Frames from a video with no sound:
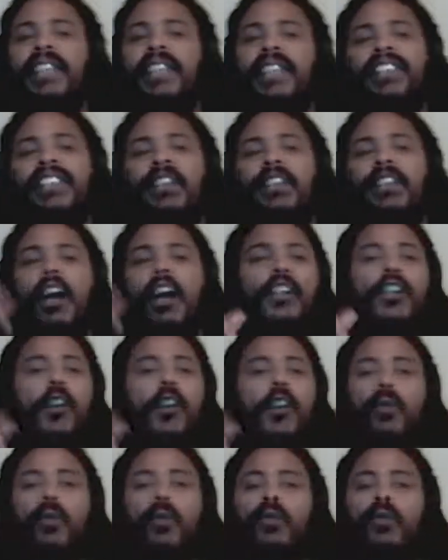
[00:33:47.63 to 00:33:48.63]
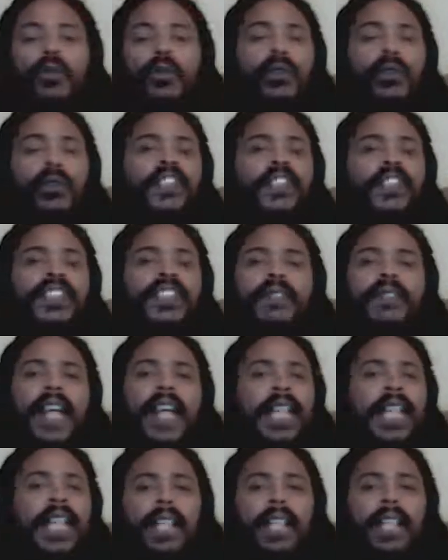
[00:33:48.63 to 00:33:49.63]
Because there are no rules to
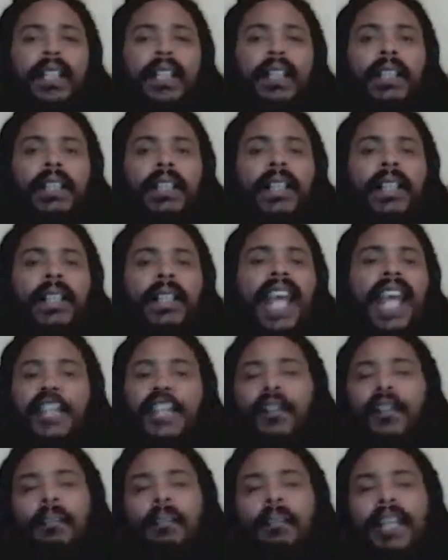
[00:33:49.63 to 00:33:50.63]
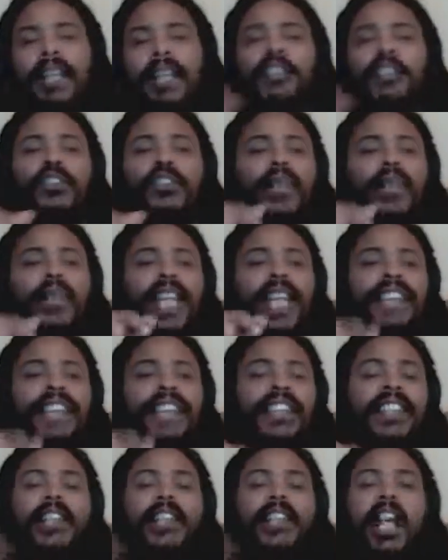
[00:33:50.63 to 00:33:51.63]
fighting. And you can bet your sweet
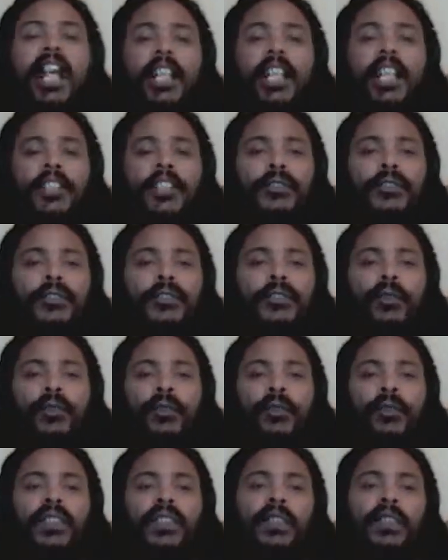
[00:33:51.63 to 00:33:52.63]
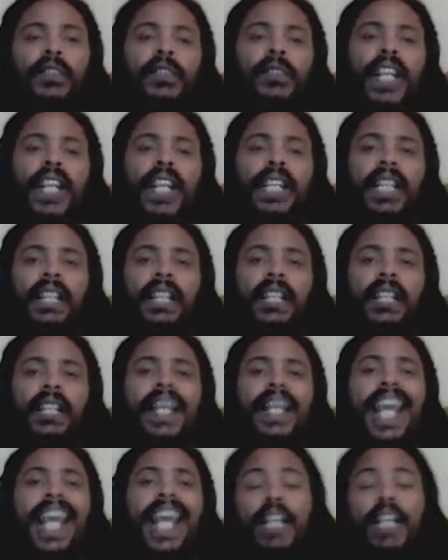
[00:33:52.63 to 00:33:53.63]
ass they're not going to use rules for fighting.
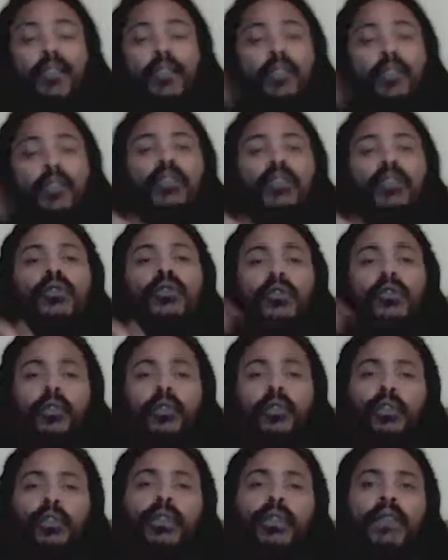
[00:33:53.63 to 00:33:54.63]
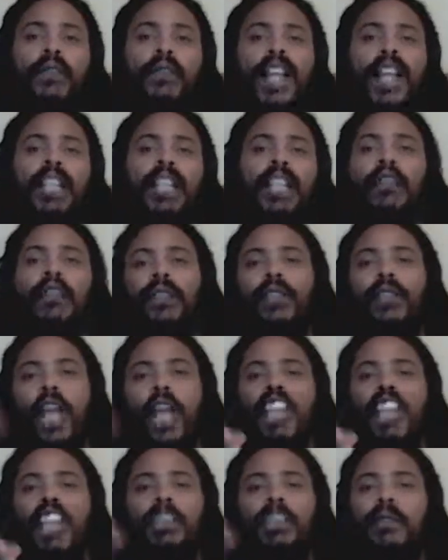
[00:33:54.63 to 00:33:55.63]
And if you use rules for fighting, you've
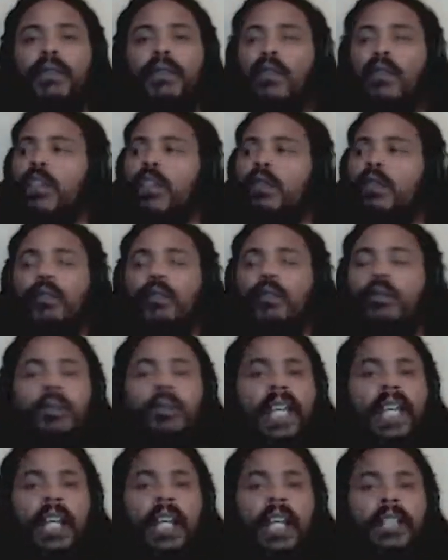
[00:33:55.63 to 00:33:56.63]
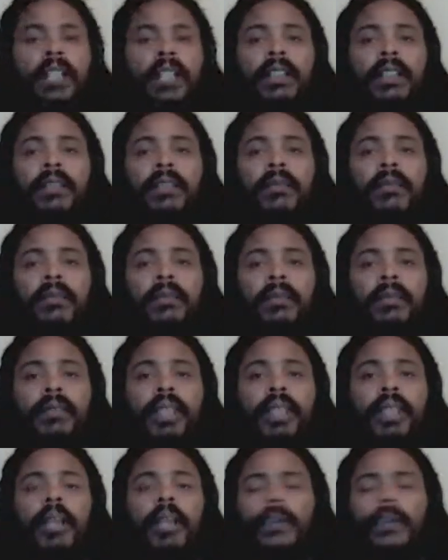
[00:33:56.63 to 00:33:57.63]
lost before you've begun.
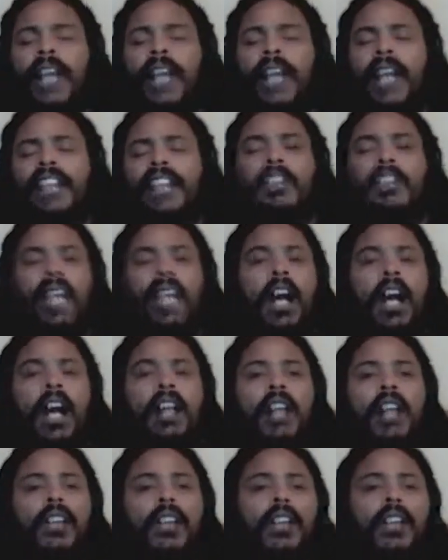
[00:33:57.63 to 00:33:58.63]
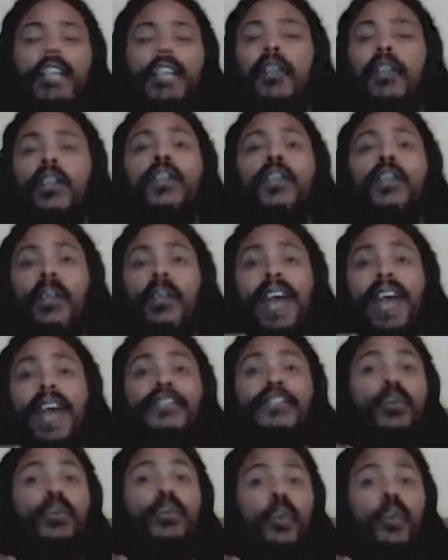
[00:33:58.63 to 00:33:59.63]
Well, there has to be honor. No, you
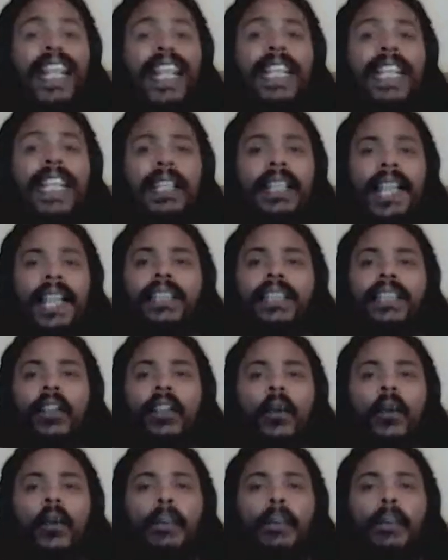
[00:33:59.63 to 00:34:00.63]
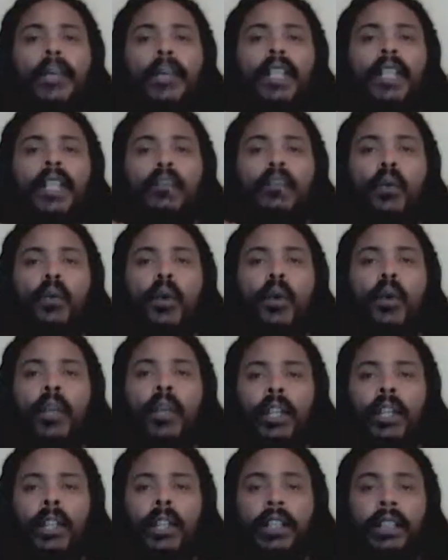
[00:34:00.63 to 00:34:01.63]
have to win. That's the whole point of
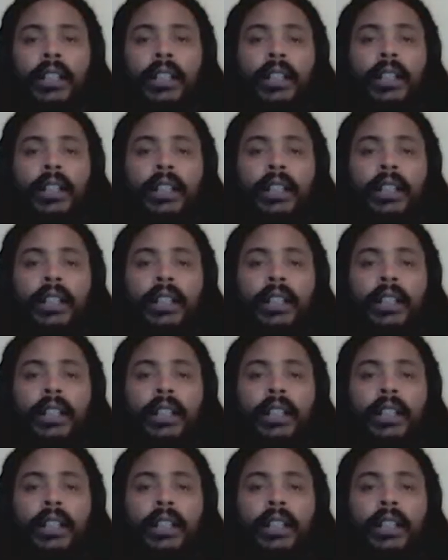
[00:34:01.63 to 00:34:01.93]
war.